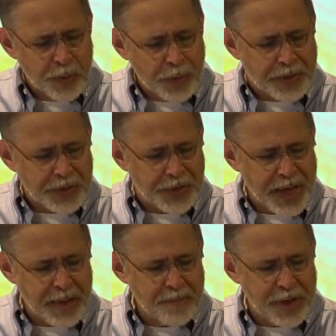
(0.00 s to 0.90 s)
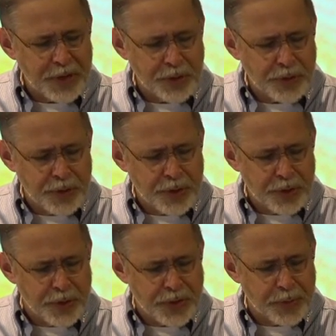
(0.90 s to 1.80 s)
With the same measure you
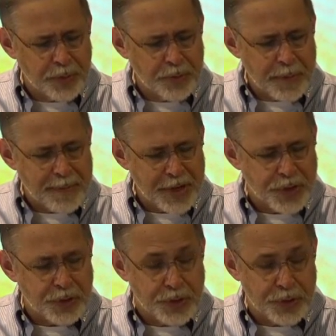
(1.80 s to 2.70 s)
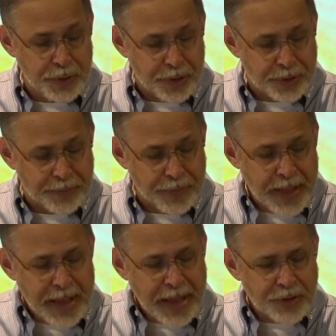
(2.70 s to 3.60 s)
use, it will be measured to you,
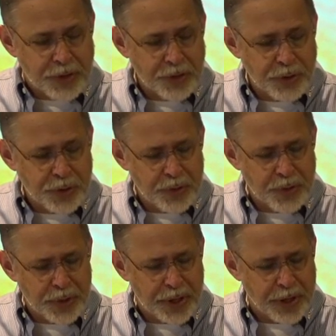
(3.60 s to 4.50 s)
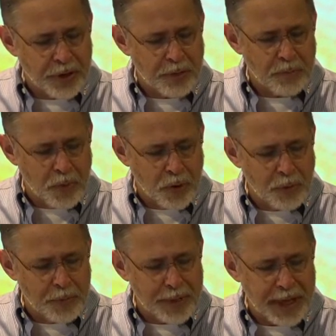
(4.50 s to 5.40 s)
and to you who hear, more
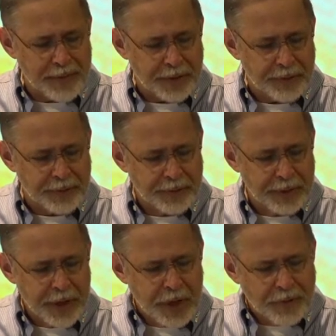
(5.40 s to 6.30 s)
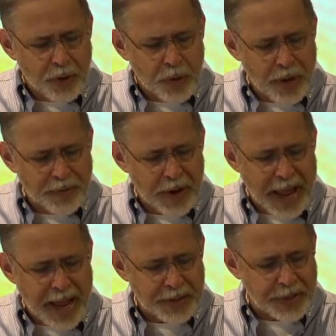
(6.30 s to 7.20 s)
will be given. For whoever
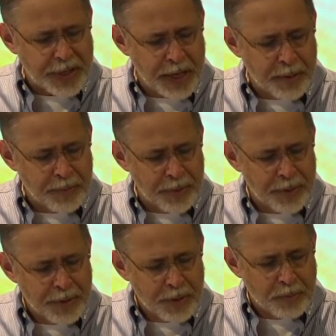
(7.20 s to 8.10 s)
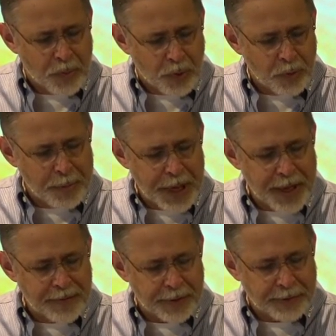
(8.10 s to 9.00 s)
has, to him more will be
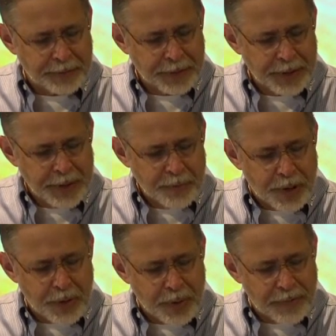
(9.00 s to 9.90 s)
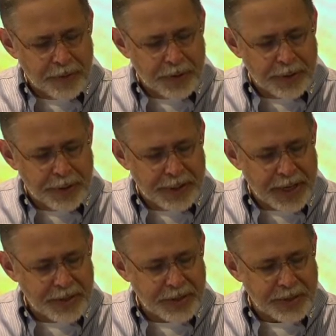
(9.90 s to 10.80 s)
given. But whoever
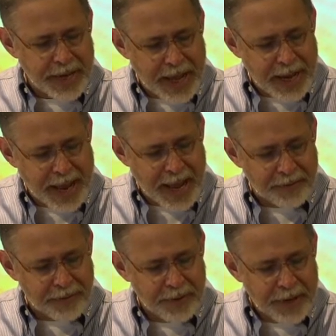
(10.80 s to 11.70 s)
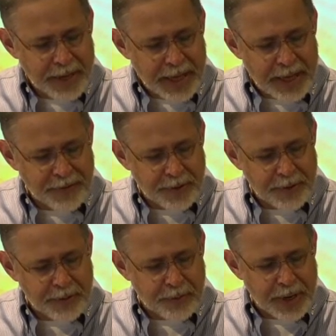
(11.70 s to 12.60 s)
does not have,
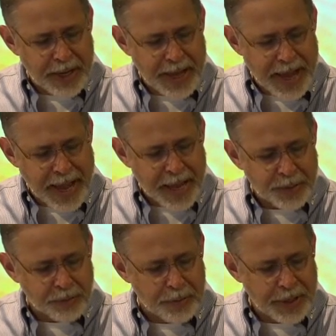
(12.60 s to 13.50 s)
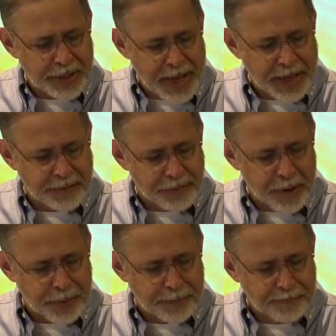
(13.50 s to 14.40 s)
even what he has will be taken
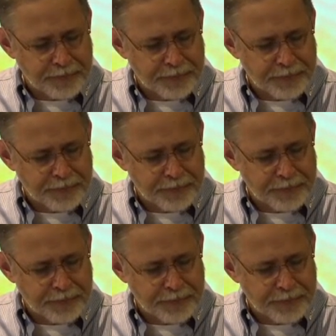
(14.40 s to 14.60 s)
from him.